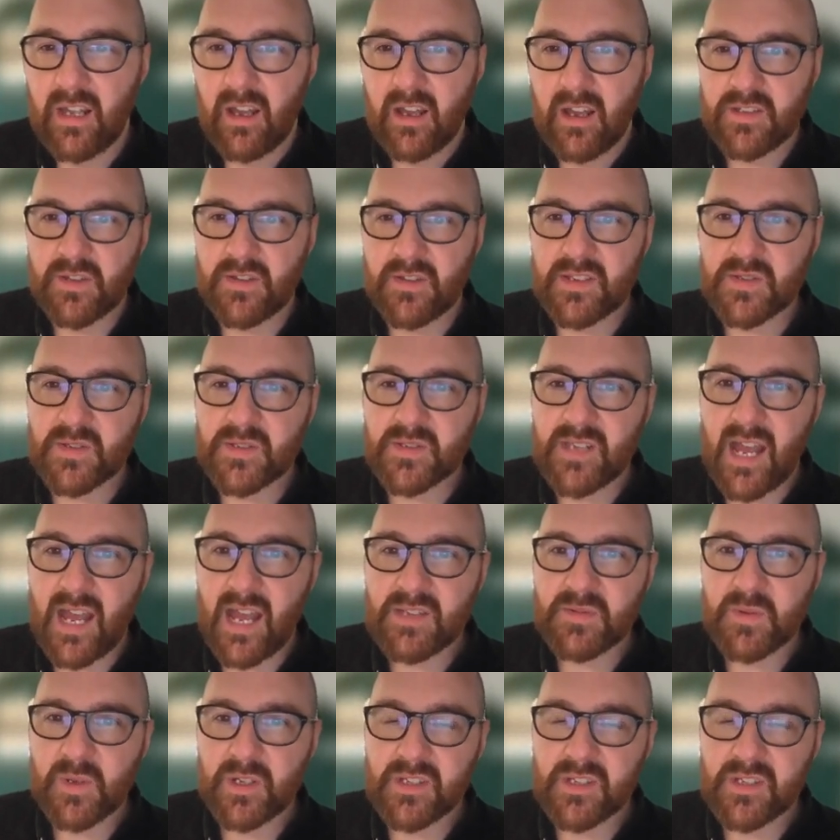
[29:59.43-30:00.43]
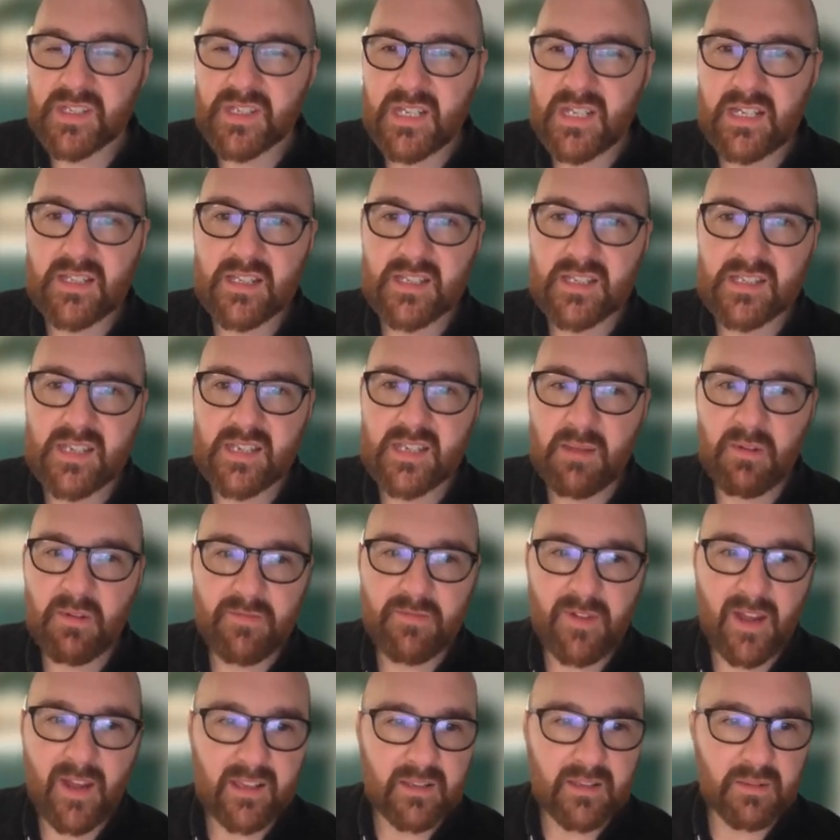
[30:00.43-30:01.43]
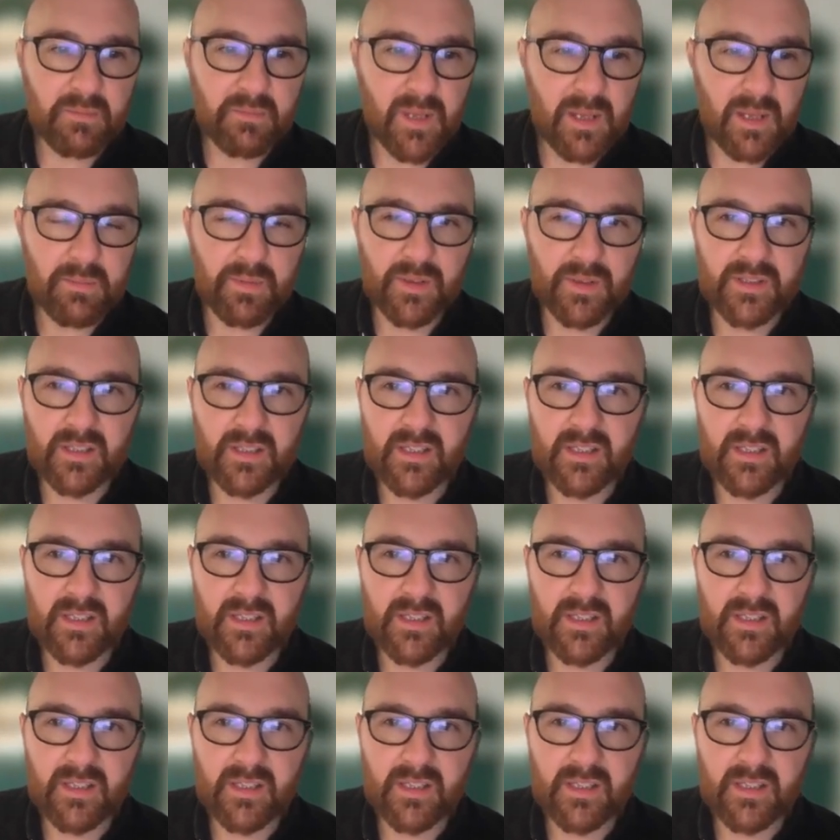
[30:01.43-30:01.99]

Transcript: So this was nice. We could see the same effect that people in the